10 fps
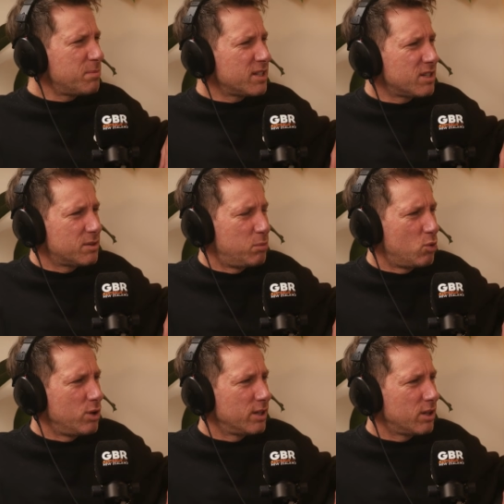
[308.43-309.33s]
a bit
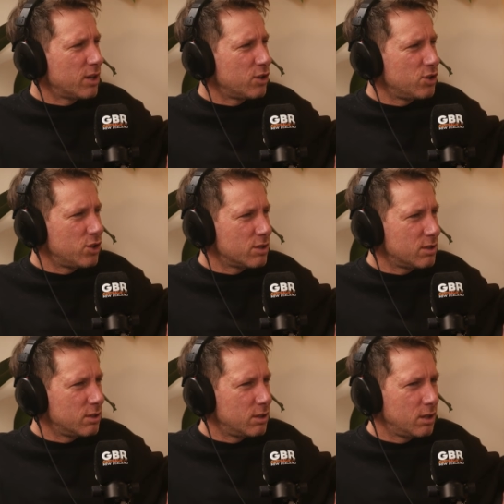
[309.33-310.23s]
disappointing, because you
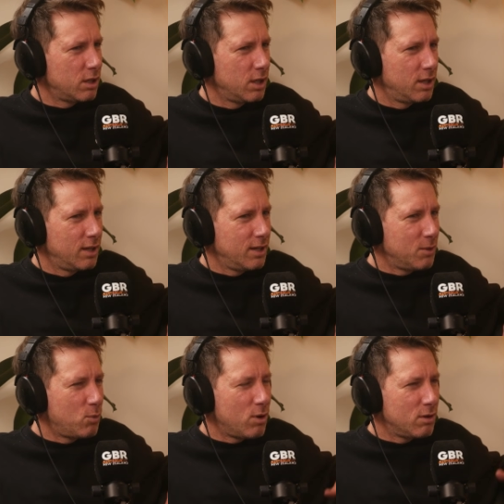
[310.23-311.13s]
guys,
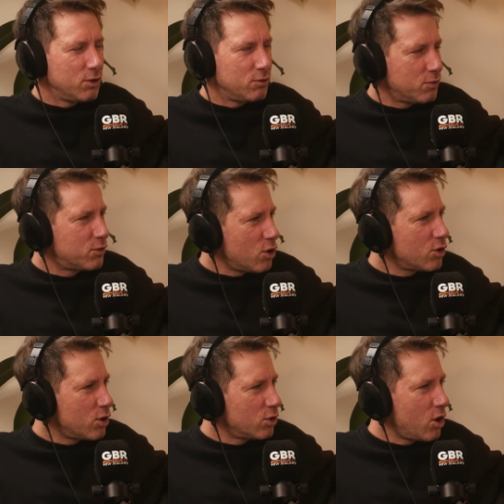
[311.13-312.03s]
you've got
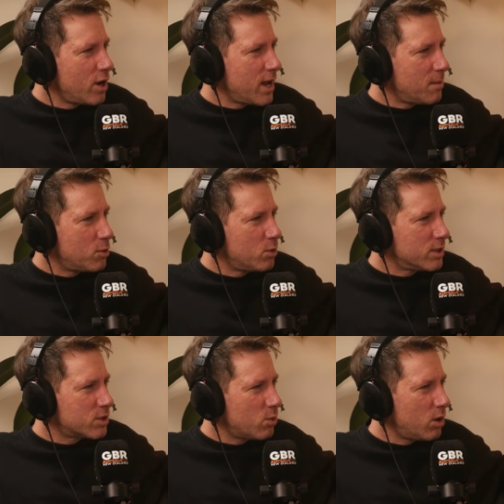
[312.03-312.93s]
no line out more.
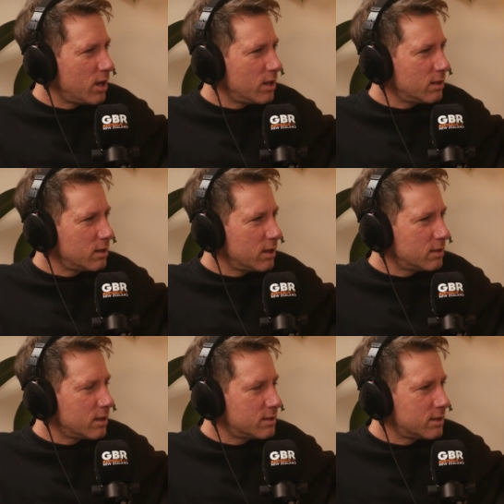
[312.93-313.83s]
It's quite
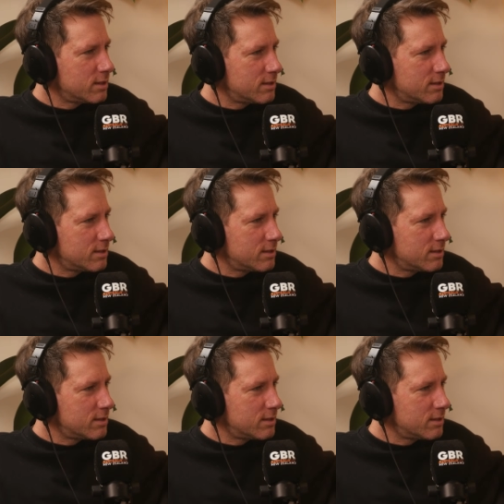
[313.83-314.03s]
it's a